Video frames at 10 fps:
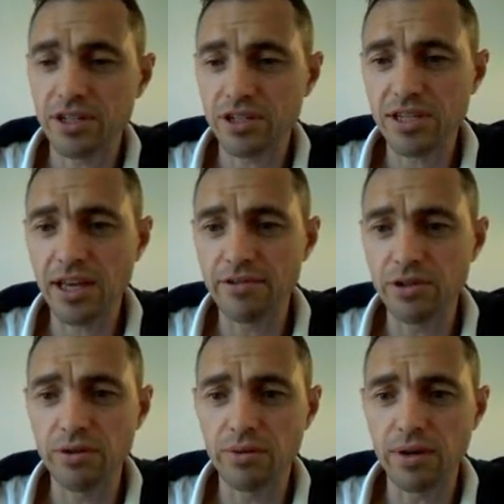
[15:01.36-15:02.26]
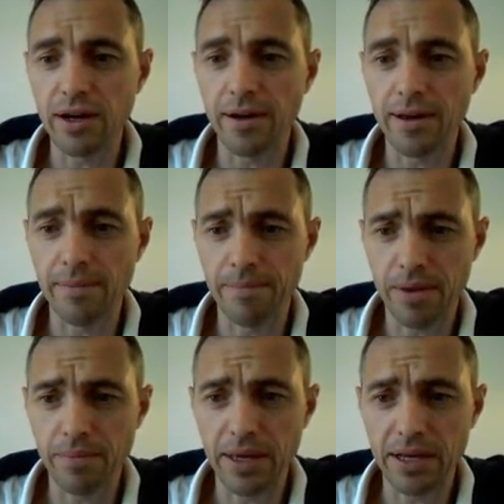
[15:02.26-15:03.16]
It just saves you um,
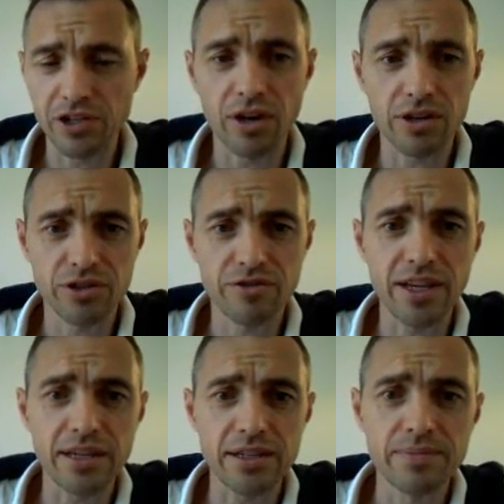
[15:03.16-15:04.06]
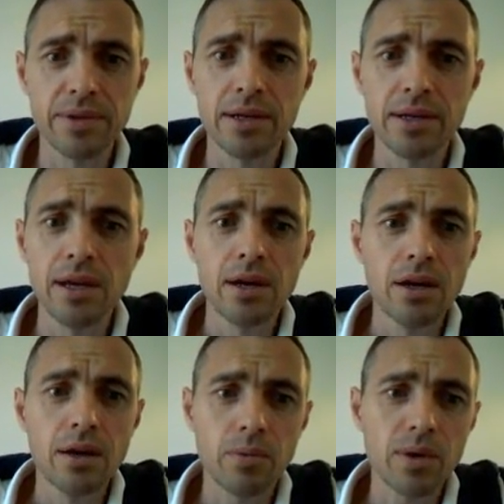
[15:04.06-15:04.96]
being charged fees.
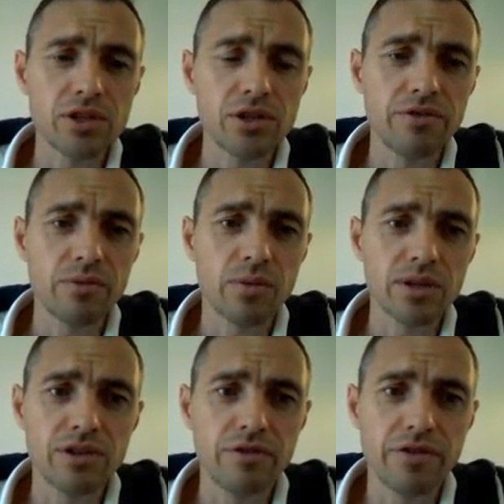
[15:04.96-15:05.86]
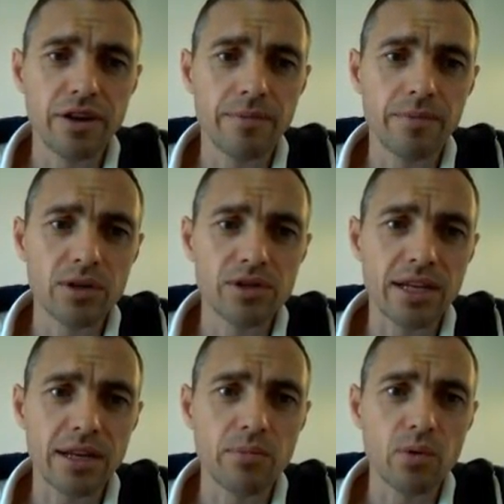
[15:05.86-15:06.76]
But once you've once you've um, once you're
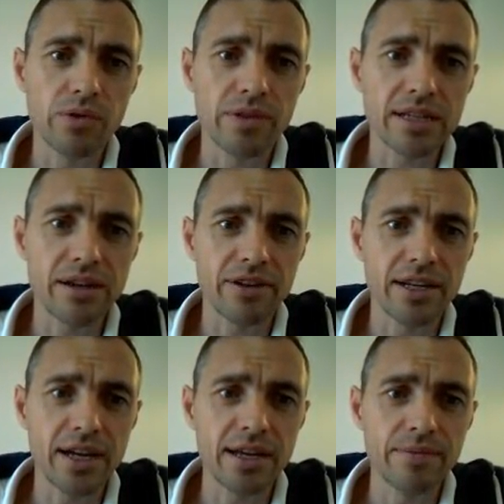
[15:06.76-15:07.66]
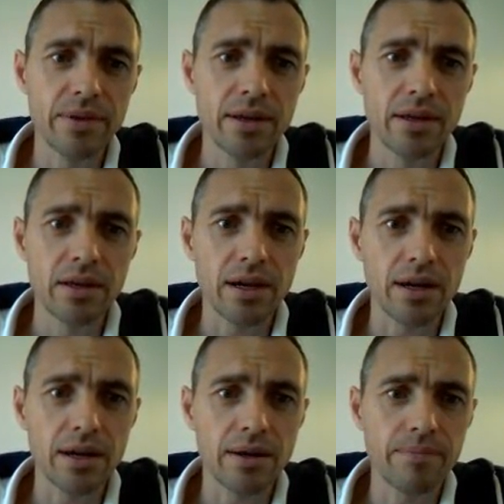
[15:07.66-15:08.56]
getting more than that every day,
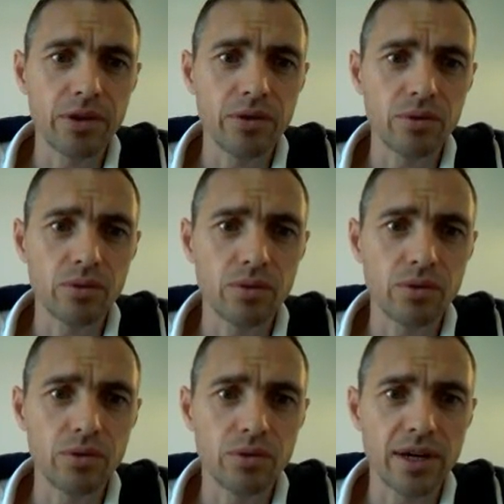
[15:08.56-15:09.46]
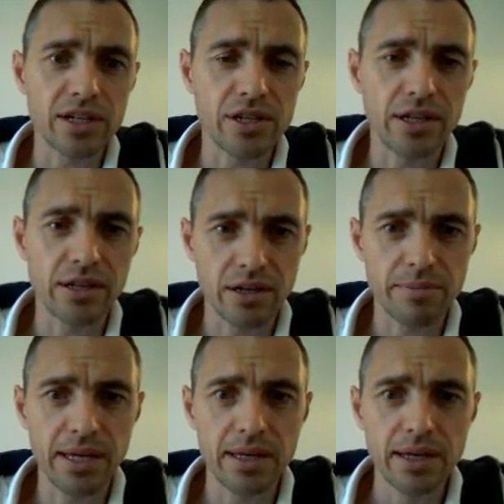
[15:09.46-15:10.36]
um, you're you're actually going to
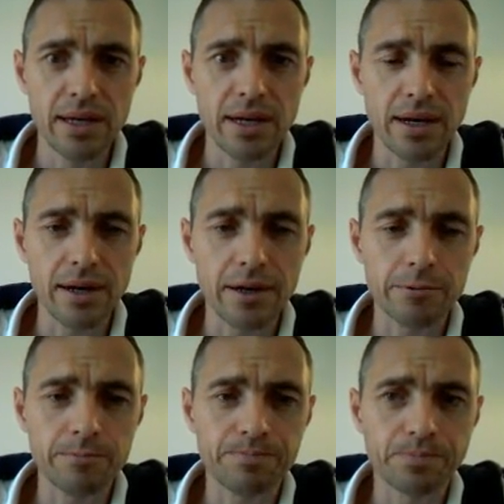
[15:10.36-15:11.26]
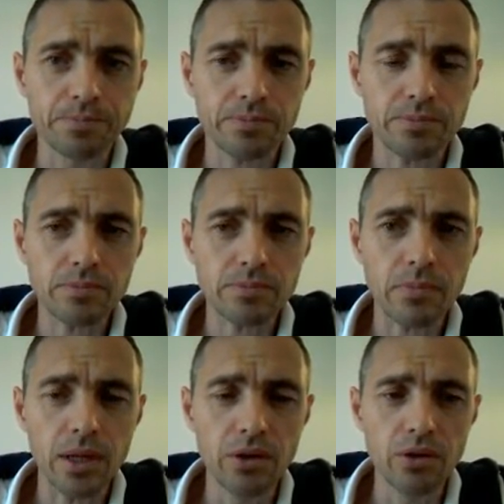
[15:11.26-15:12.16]
be um,
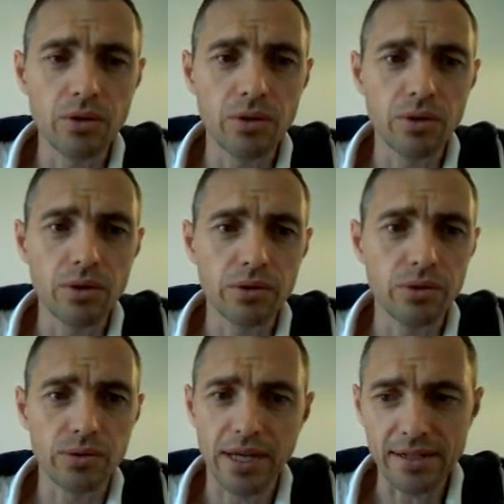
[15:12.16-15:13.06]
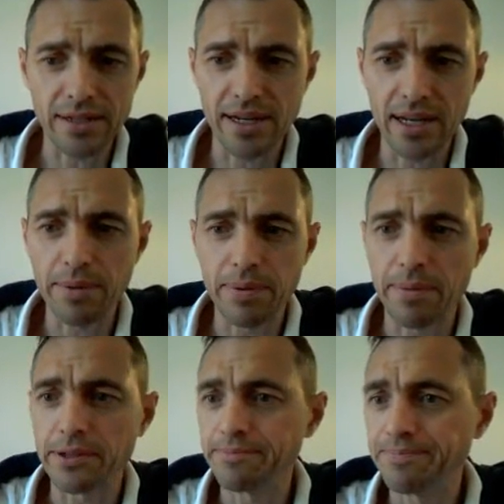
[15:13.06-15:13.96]
you're you'll get a daily
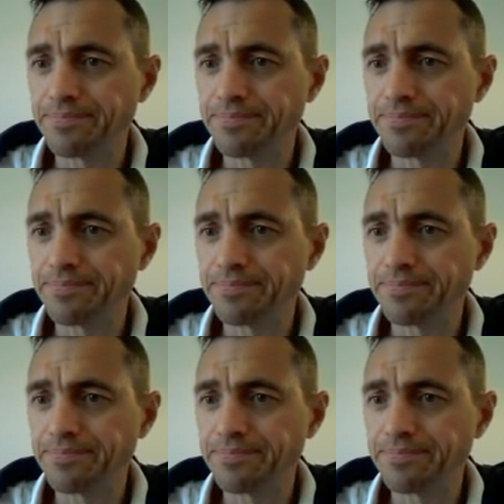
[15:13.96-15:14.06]
payment.